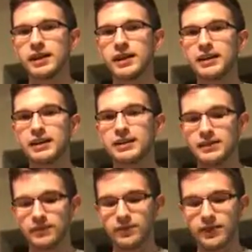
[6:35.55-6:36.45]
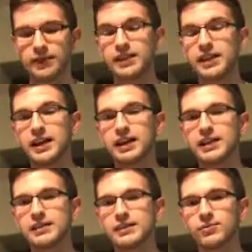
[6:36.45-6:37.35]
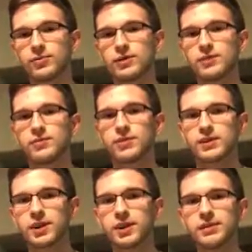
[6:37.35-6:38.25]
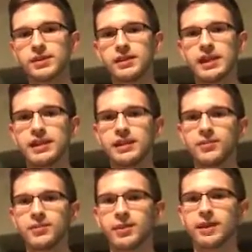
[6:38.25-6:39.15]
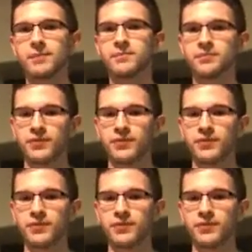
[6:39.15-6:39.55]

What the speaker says: It has infected the eyes, which is the most common, and then the brain.